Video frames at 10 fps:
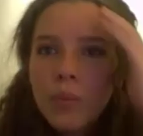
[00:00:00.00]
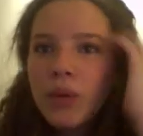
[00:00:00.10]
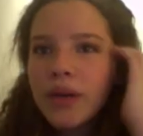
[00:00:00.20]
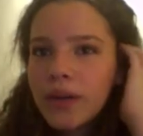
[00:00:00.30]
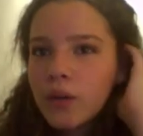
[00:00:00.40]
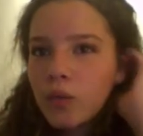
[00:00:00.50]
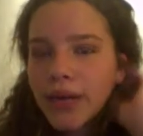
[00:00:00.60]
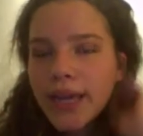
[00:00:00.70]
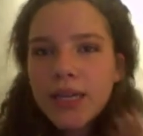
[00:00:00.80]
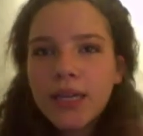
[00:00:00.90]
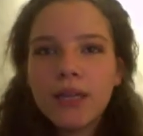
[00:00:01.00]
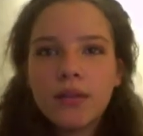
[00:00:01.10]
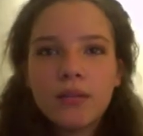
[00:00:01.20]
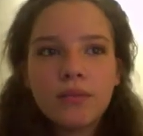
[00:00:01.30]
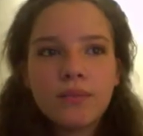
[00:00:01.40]
But when I hit
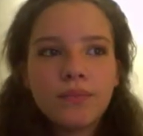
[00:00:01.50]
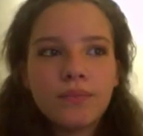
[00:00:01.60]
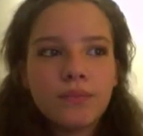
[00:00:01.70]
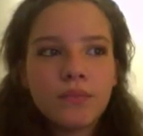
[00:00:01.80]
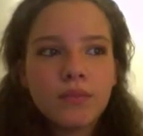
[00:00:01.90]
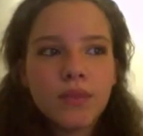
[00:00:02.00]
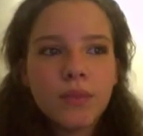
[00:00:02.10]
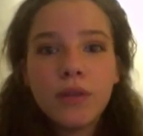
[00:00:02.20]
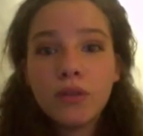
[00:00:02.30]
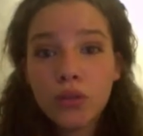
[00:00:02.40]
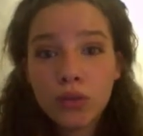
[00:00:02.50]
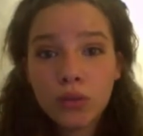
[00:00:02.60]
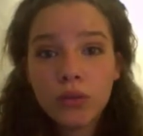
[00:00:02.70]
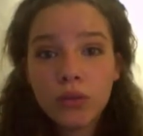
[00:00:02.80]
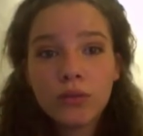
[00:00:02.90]
middle
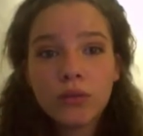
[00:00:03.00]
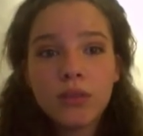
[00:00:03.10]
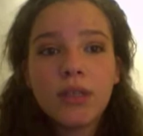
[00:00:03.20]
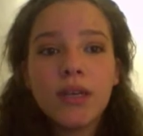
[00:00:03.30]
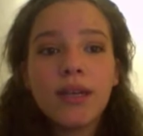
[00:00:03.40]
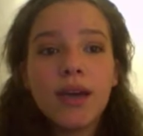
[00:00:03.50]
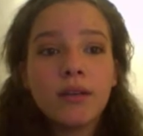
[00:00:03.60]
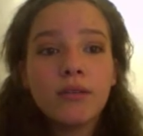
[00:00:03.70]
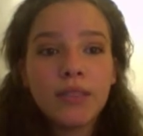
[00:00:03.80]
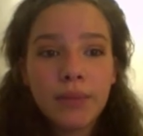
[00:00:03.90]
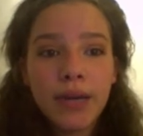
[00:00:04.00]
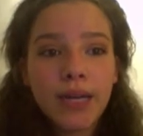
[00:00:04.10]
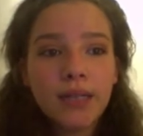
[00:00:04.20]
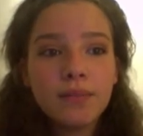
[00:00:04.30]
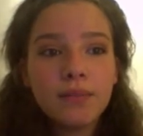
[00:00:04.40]
school, it got really
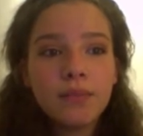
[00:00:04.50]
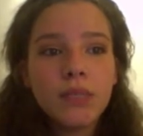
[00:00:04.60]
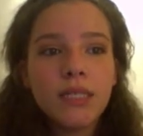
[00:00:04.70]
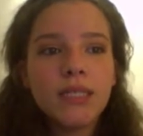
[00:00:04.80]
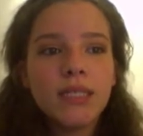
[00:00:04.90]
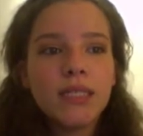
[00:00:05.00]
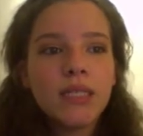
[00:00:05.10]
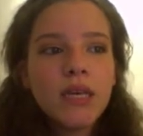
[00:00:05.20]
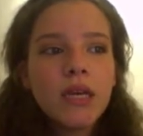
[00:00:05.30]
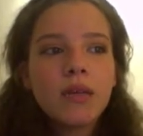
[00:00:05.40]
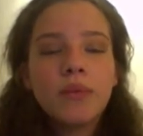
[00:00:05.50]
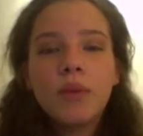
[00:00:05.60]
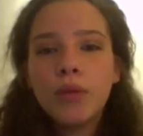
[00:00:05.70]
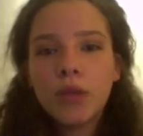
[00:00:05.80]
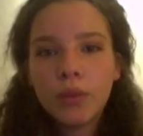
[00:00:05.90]
bad because the
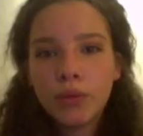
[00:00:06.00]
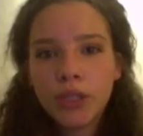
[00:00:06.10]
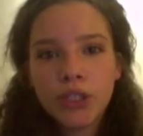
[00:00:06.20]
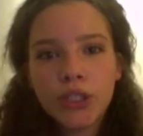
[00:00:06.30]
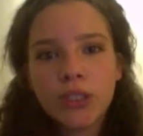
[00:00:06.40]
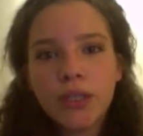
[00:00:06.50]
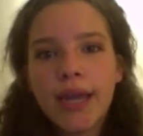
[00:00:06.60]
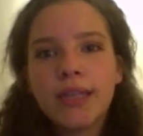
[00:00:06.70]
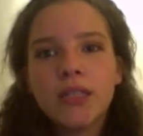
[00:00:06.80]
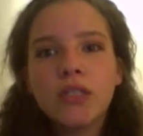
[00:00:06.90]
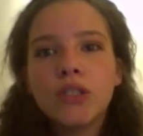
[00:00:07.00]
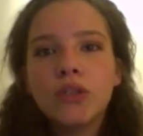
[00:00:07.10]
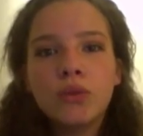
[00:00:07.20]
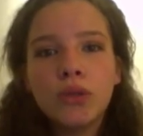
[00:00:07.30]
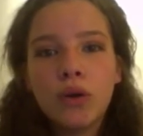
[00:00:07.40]
peer pressure, and you
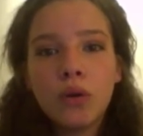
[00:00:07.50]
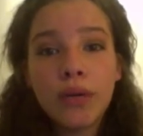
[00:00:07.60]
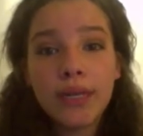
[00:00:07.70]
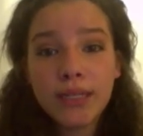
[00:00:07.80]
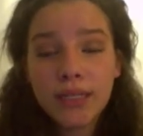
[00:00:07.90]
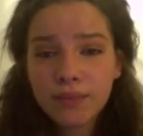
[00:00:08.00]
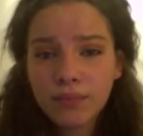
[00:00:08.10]
would always